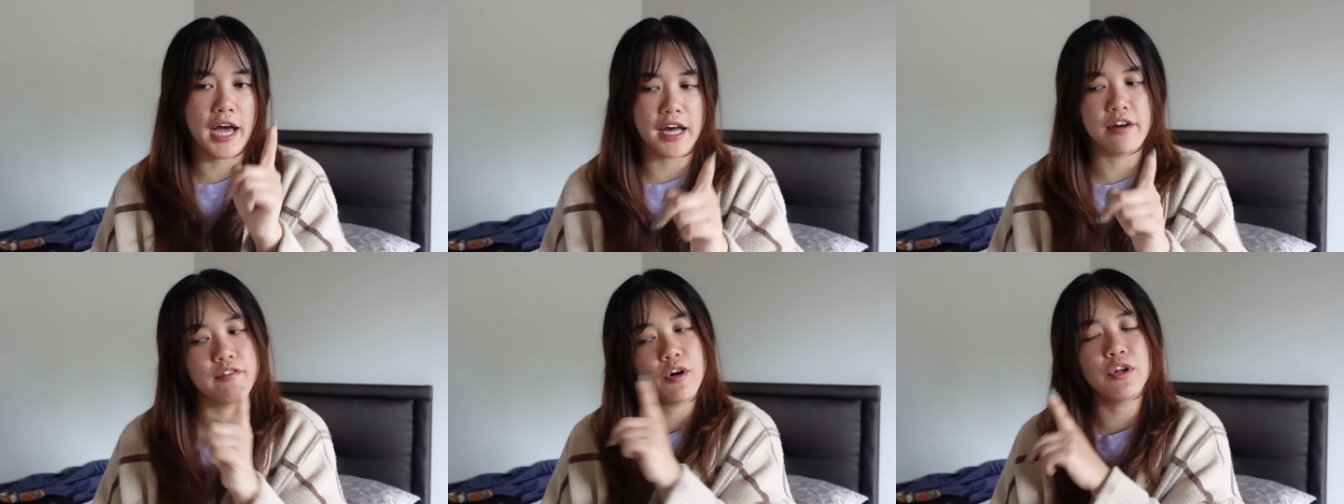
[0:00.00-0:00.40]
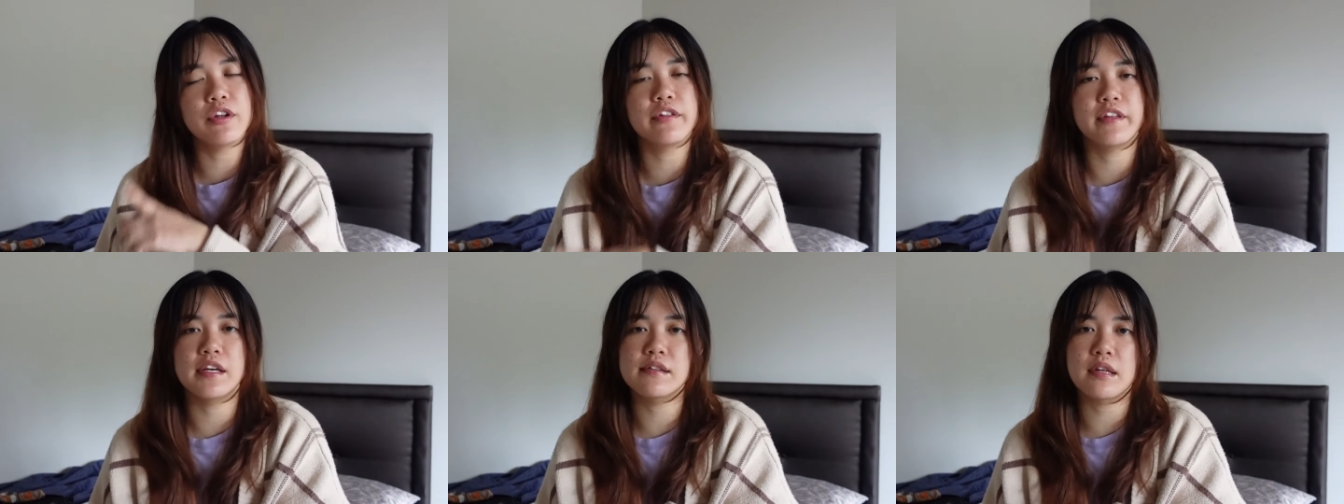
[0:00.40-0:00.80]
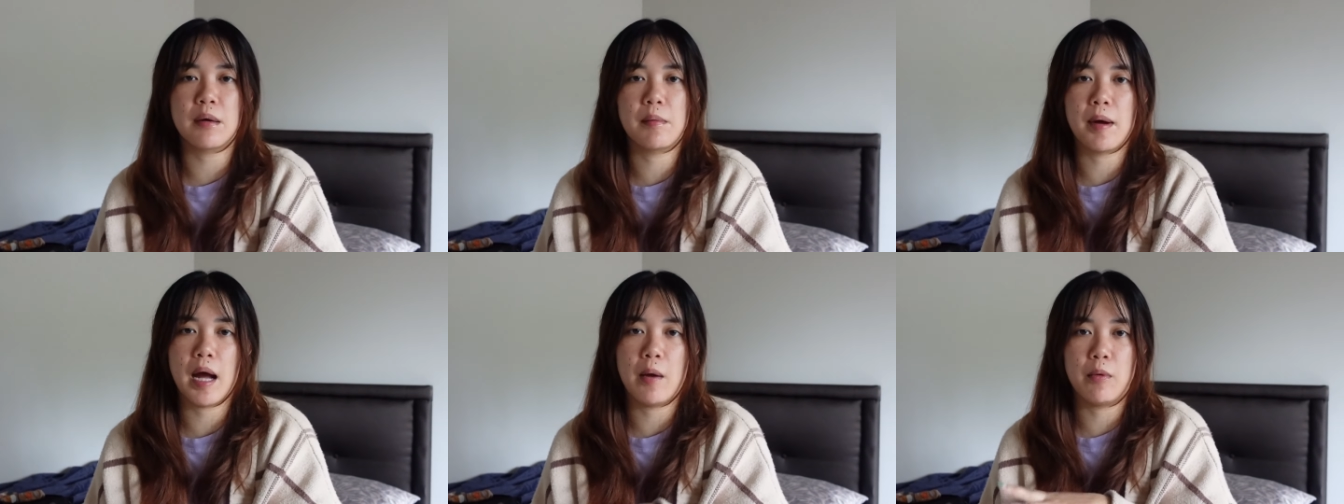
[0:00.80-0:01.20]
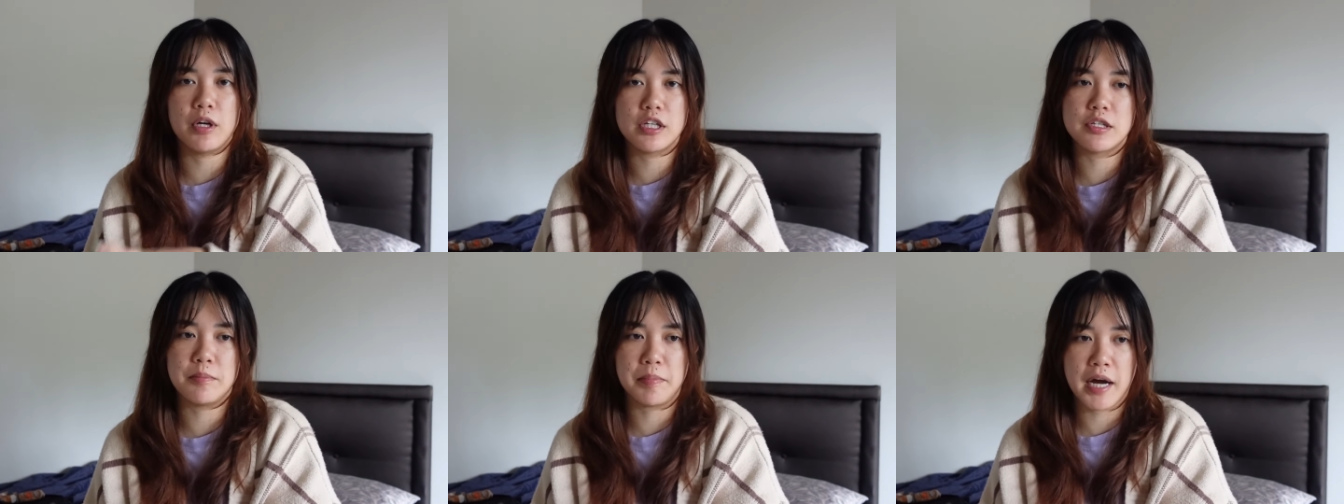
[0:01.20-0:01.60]
Out of all the things I, I
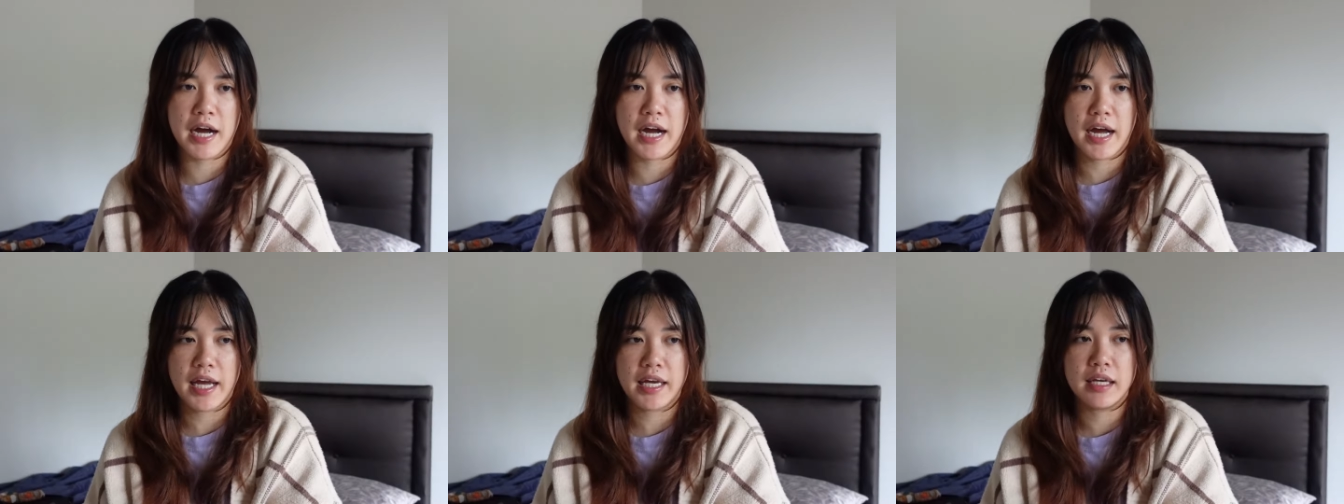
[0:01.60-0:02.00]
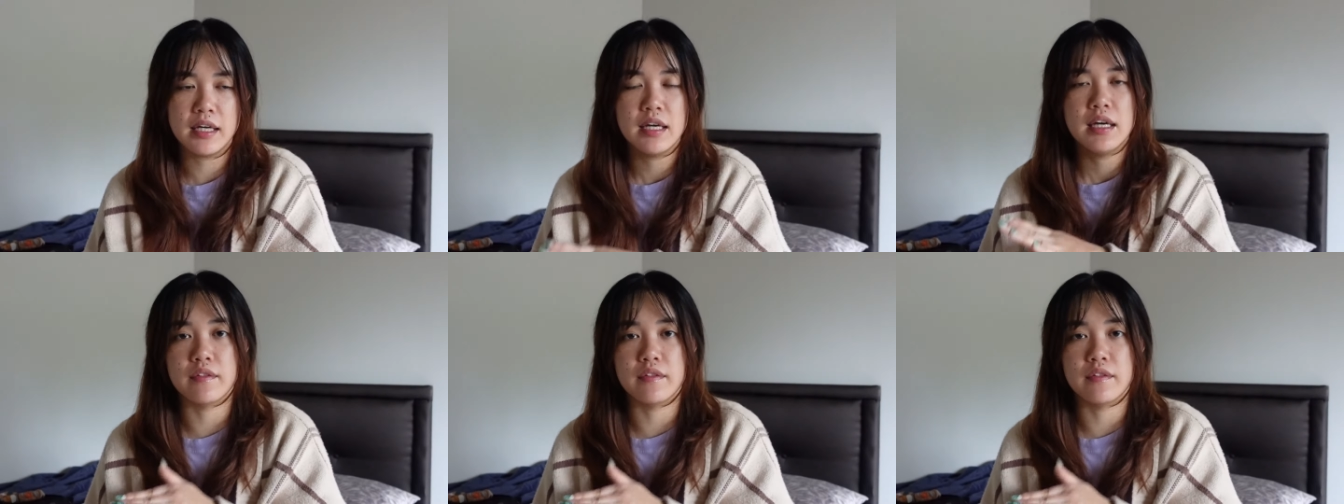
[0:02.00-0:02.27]
wanted to buy,